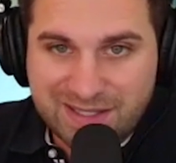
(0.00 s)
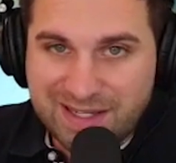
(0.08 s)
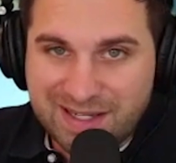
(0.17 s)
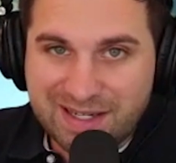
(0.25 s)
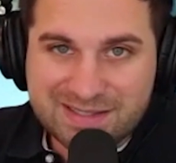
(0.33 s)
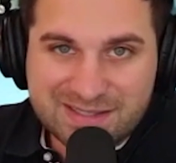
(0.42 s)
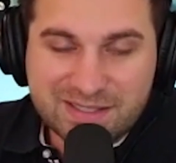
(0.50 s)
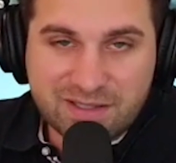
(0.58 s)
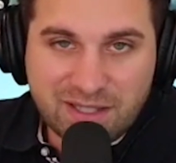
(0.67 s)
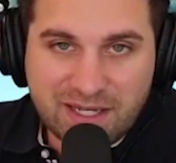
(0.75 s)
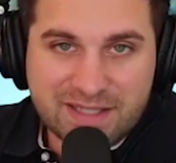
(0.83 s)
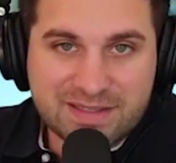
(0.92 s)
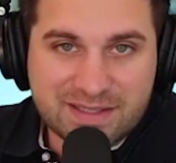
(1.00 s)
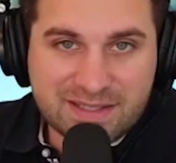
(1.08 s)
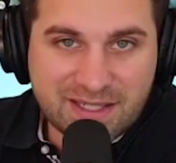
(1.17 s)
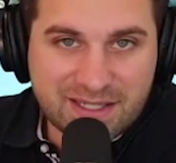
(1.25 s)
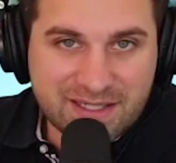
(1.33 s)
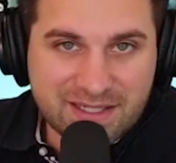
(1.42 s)
I still had to
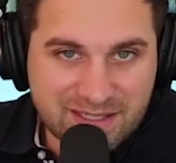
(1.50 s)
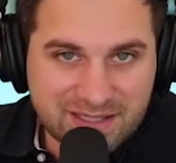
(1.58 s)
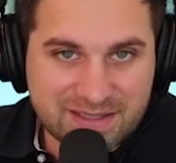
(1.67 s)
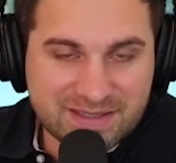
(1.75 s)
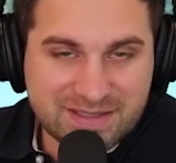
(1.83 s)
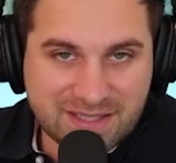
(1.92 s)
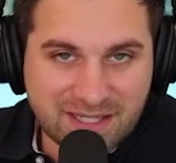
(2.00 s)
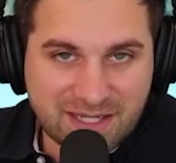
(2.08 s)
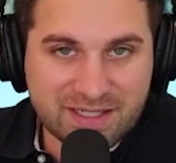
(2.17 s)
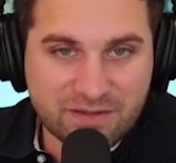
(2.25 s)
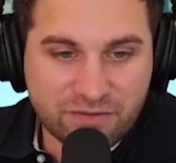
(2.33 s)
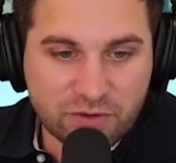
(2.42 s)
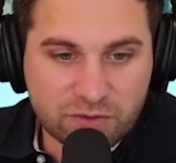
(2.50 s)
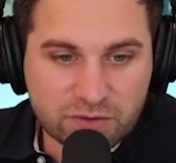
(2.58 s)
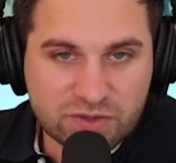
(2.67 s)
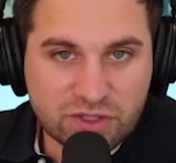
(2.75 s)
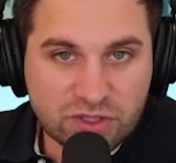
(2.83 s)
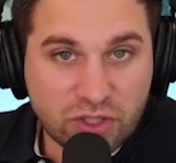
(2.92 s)
get inside of
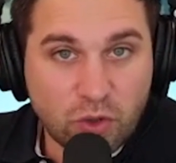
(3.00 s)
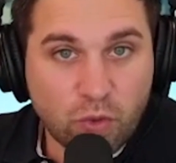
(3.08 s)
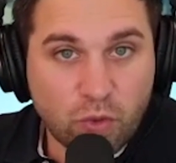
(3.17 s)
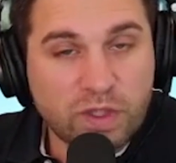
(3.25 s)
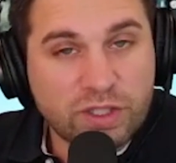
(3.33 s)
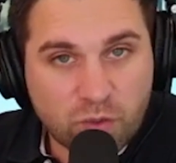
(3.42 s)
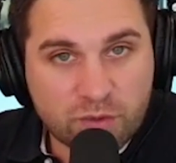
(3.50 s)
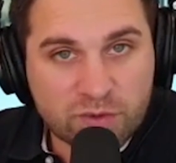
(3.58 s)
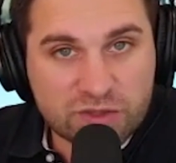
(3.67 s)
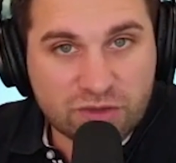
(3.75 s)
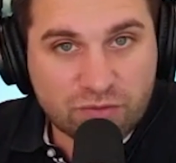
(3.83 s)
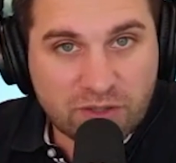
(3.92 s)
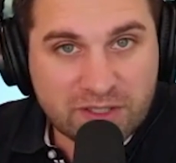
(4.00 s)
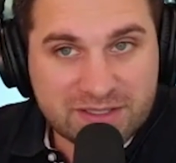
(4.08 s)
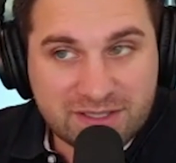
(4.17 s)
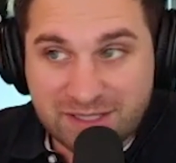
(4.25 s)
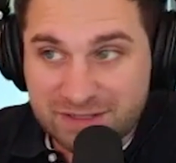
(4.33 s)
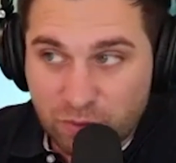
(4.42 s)
those to know which right. one was the
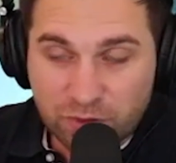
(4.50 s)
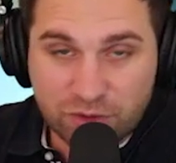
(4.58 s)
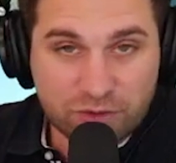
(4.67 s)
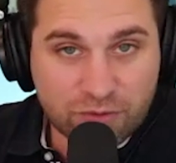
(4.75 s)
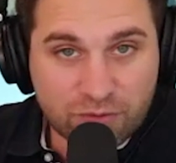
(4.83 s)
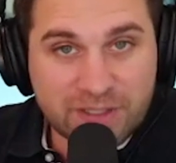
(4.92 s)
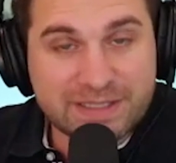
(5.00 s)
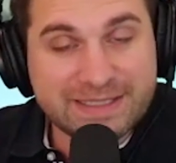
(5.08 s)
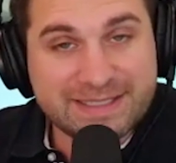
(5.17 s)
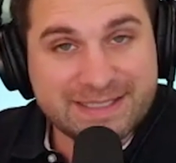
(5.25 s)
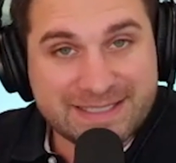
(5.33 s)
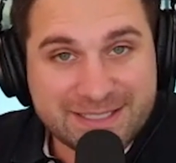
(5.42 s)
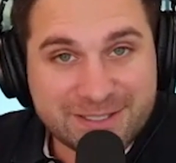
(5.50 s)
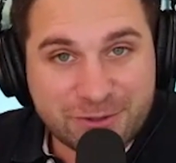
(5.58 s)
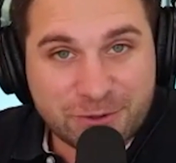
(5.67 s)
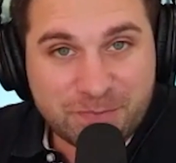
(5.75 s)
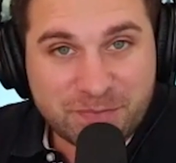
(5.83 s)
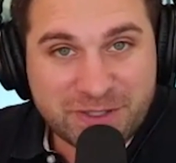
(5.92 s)
right. I scored a great
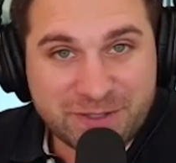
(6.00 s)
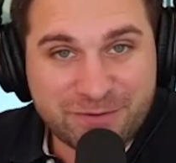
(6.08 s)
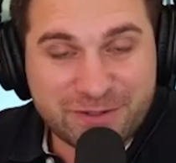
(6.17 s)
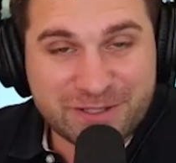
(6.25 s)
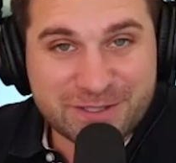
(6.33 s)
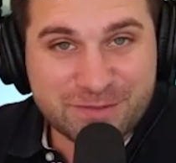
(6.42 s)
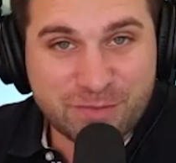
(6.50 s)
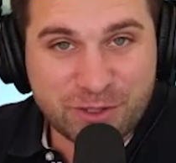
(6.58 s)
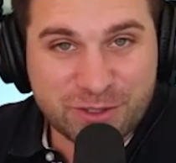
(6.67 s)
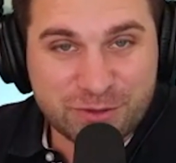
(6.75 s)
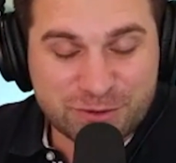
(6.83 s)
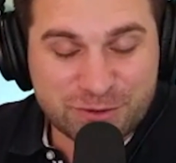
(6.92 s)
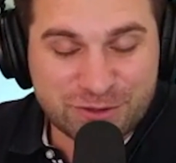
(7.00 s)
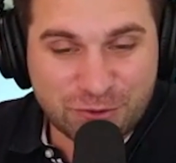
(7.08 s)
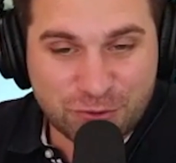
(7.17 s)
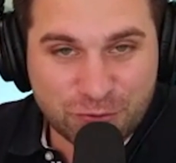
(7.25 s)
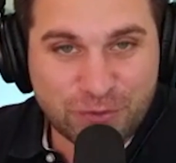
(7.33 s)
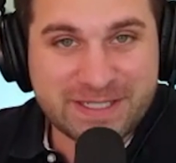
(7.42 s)
deal, even in this yeah. market, which is
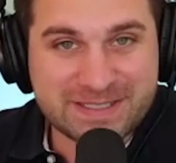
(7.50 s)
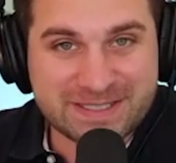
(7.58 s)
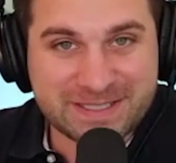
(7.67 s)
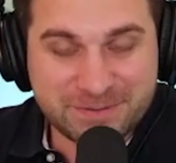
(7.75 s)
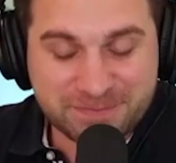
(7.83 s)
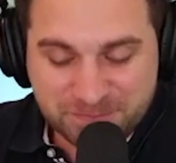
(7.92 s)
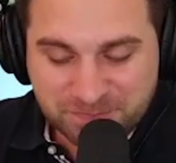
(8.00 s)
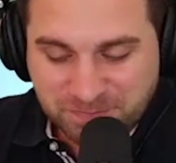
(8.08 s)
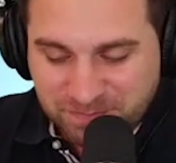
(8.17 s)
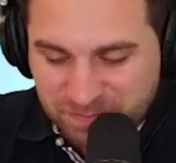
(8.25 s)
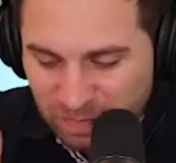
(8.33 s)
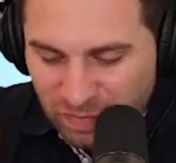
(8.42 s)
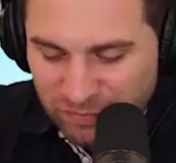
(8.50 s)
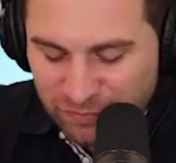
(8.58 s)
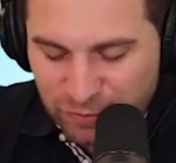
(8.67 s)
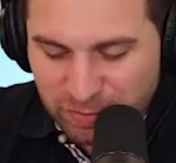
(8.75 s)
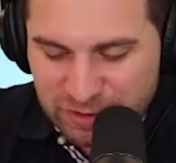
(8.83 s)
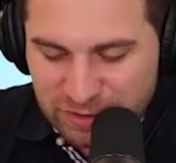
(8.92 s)
crazy. A
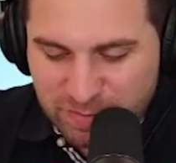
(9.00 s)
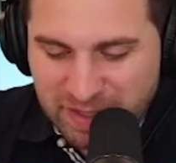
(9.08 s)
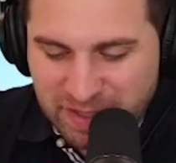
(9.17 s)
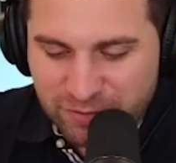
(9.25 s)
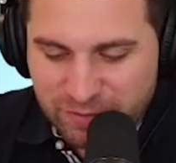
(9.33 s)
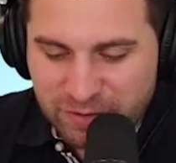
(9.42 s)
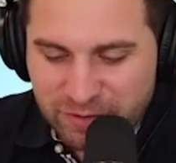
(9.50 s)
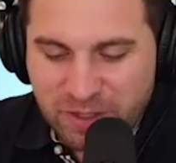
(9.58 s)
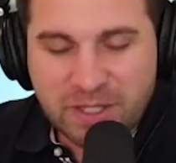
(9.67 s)
few months back, rather,